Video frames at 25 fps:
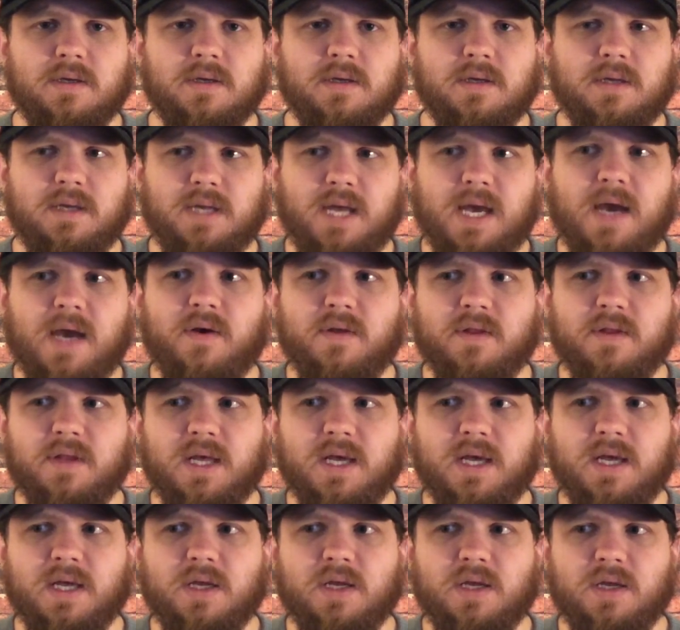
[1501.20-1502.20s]
Now
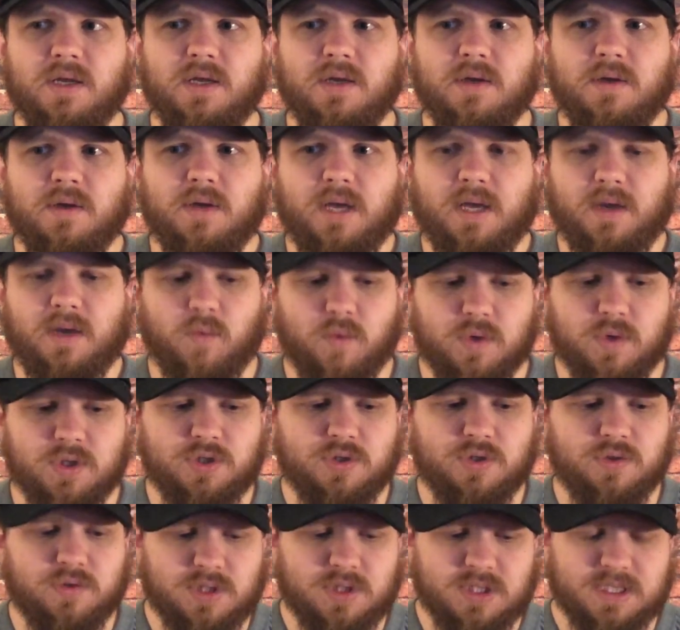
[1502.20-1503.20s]
that, like,
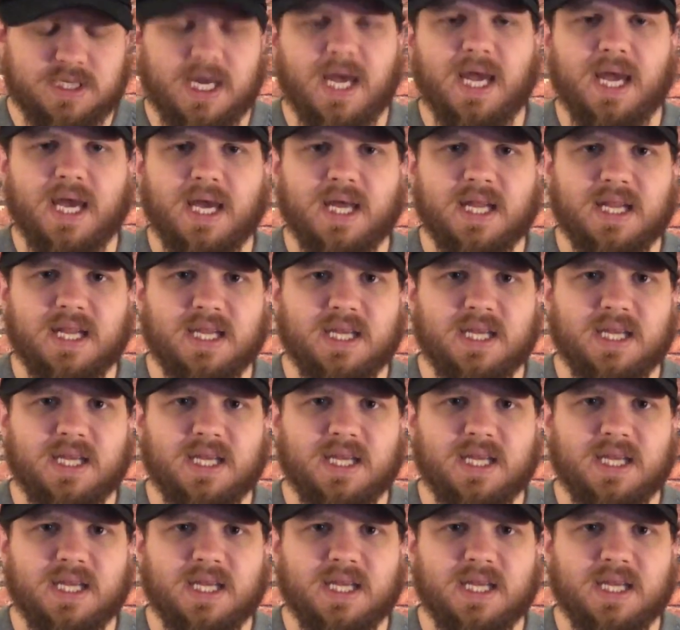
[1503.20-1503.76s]
once you say it,